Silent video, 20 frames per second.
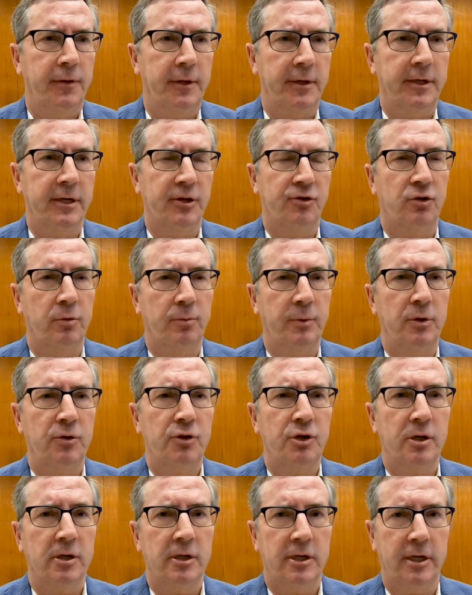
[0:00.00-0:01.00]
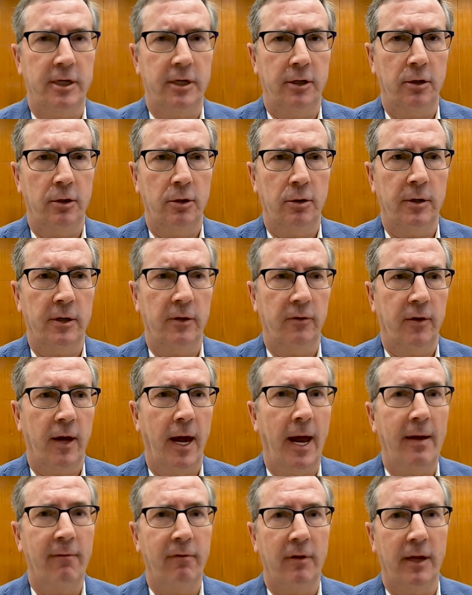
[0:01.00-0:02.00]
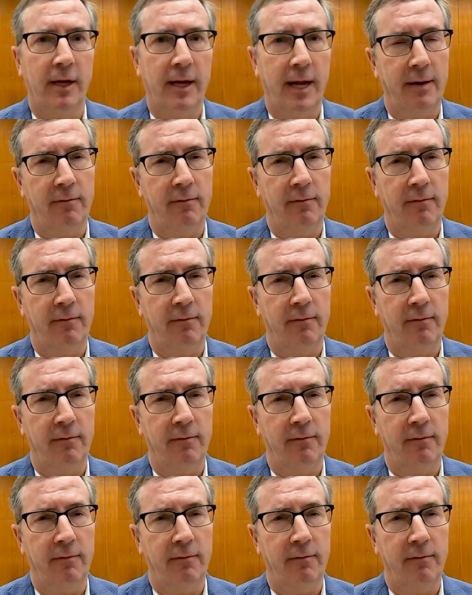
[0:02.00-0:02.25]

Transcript: the distribution tier is heavily,